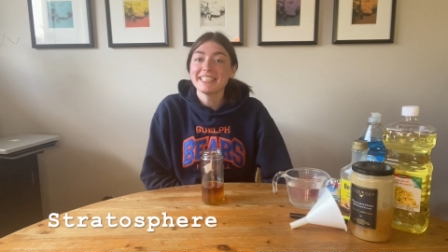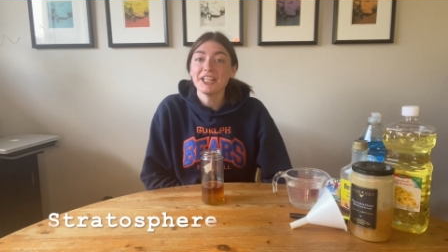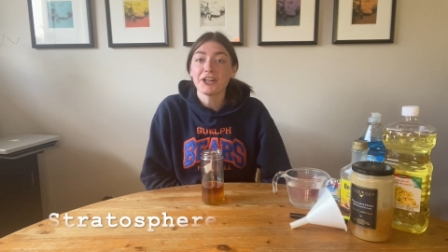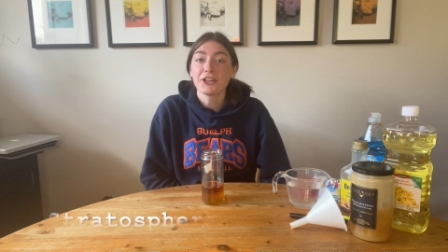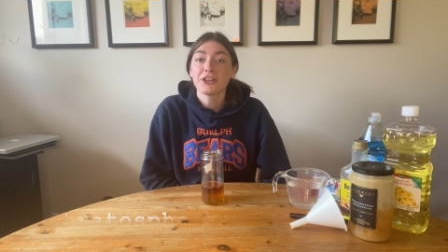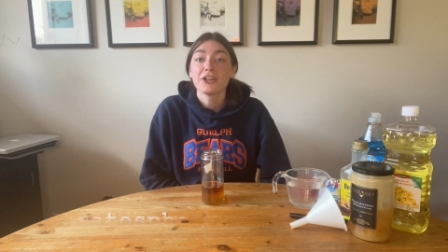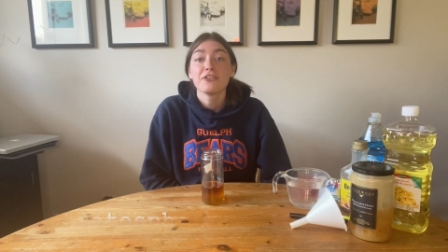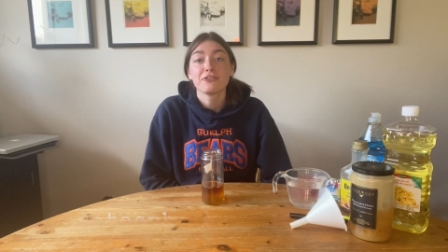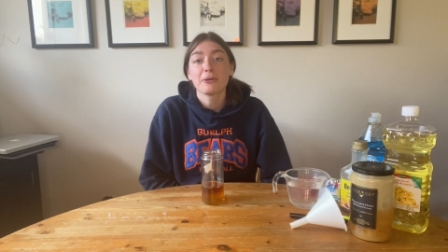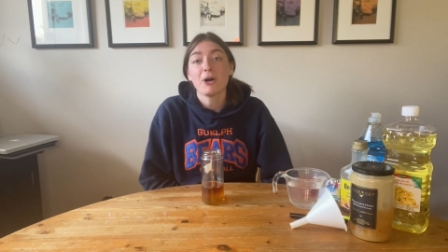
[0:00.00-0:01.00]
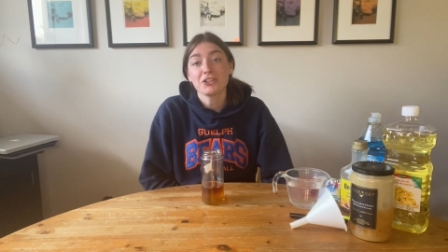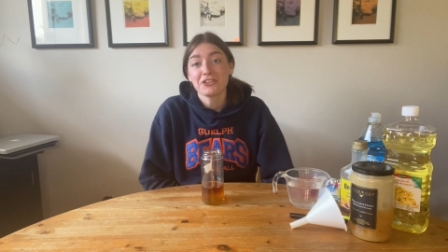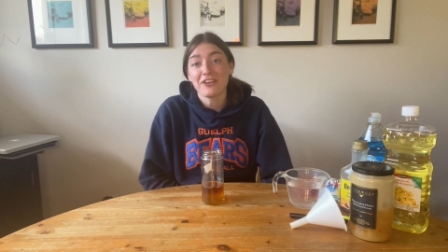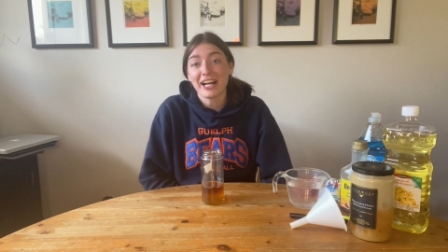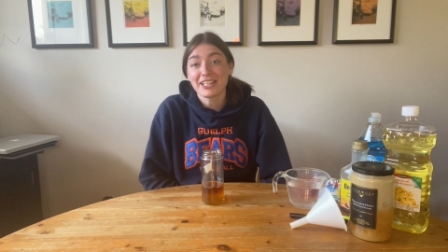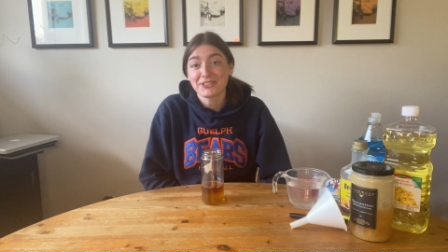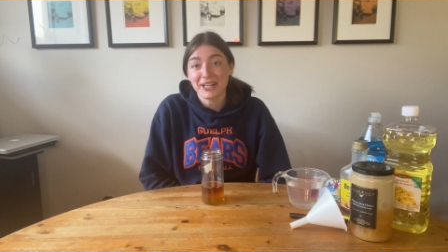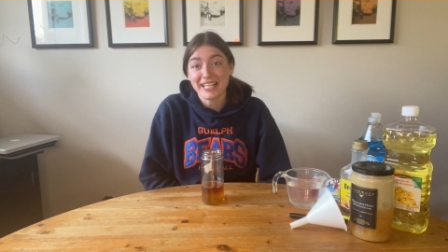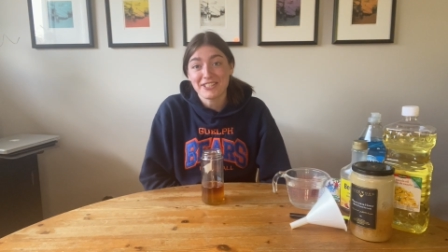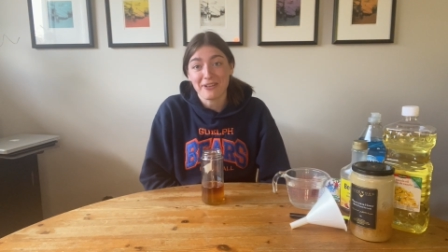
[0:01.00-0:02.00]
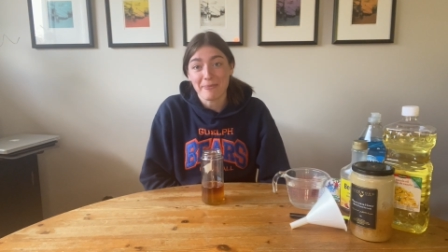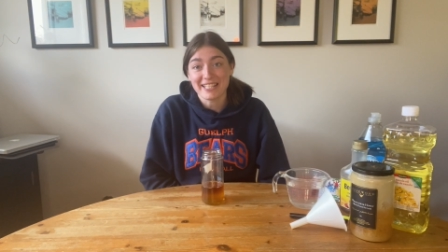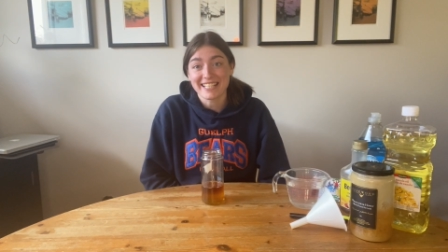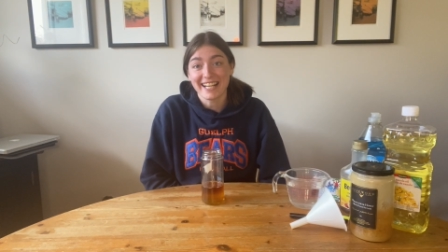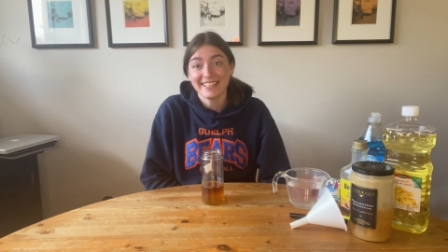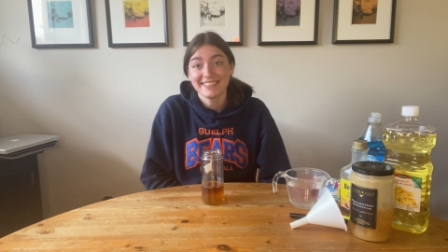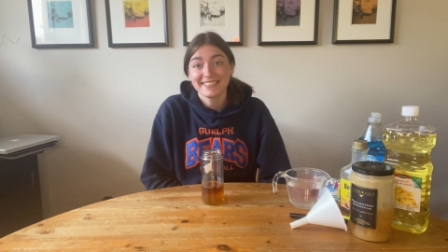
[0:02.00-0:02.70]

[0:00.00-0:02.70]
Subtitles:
the Earth from ultraviolet rays from the sun.